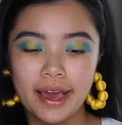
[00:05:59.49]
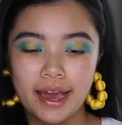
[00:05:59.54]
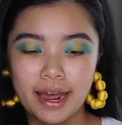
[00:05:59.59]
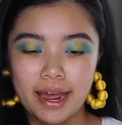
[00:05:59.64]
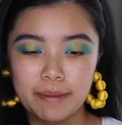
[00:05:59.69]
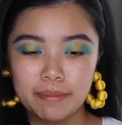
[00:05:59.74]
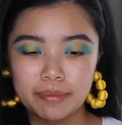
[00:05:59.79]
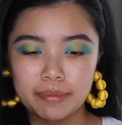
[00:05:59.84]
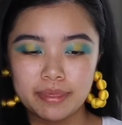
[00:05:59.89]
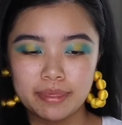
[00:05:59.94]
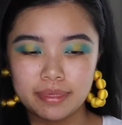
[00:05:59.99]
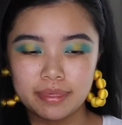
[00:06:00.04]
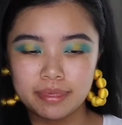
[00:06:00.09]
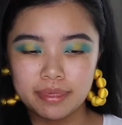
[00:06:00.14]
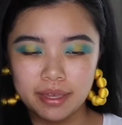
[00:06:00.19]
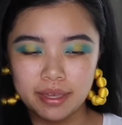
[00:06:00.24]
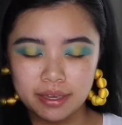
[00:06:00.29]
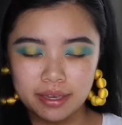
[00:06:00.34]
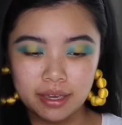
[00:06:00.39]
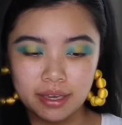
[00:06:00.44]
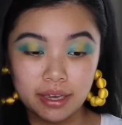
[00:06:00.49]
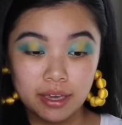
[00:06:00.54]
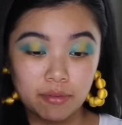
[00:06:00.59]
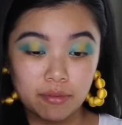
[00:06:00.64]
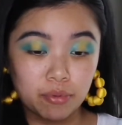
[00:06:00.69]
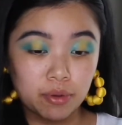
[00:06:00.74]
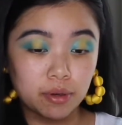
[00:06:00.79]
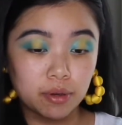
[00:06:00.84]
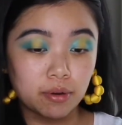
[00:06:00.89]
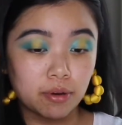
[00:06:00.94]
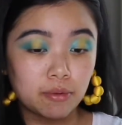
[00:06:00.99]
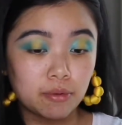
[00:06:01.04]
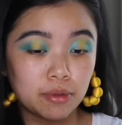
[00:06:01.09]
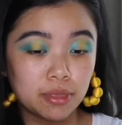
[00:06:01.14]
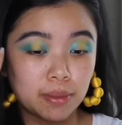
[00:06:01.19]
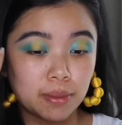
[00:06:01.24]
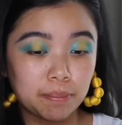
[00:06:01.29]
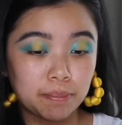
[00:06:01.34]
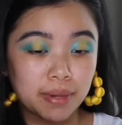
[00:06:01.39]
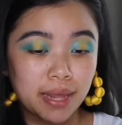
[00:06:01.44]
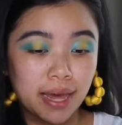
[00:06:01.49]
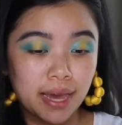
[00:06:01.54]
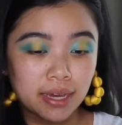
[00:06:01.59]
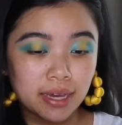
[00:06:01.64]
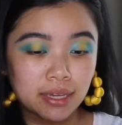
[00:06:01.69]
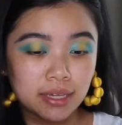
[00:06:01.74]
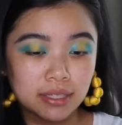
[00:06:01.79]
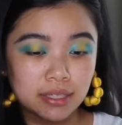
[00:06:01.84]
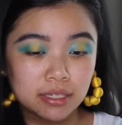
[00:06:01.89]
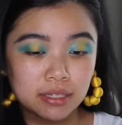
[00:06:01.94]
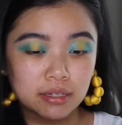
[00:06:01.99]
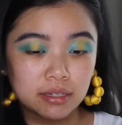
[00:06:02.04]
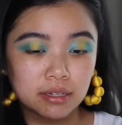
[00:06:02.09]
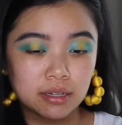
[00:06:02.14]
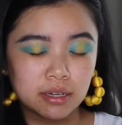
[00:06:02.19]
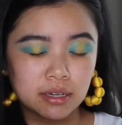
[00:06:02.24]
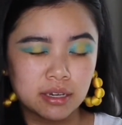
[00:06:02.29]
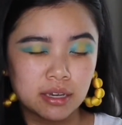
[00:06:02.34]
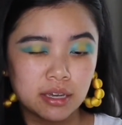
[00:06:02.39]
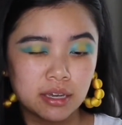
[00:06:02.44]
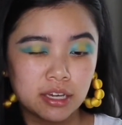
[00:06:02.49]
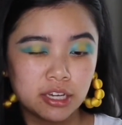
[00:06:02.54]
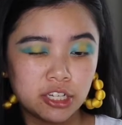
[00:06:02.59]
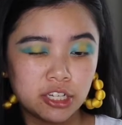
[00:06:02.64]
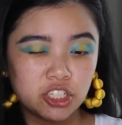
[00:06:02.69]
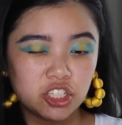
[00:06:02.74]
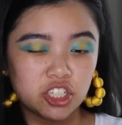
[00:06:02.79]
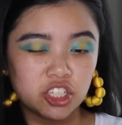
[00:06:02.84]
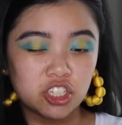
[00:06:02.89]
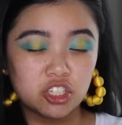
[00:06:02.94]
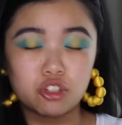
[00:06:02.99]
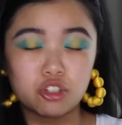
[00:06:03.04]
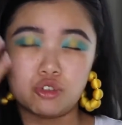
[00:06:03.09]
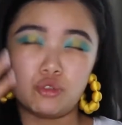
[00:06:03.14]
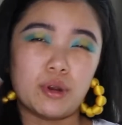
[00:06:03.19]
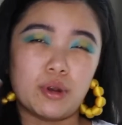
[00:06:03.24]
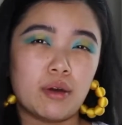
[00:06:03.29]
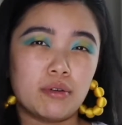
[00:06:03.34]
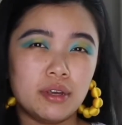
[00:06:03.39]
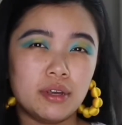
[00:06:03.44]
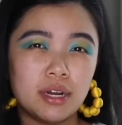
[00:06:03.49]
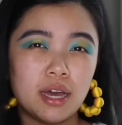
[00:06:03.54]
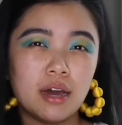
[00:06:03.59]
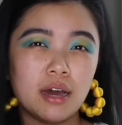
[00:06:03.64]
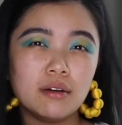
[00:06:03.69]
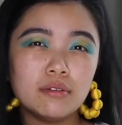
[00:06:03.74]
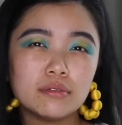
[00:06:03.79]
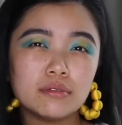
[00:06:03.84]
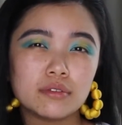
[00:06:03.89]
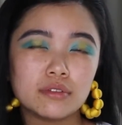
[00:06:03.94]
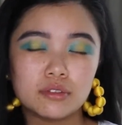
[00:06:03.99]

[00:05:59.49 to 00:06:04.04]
I'm thinking if we're going with the black, it's gonna just drown it out.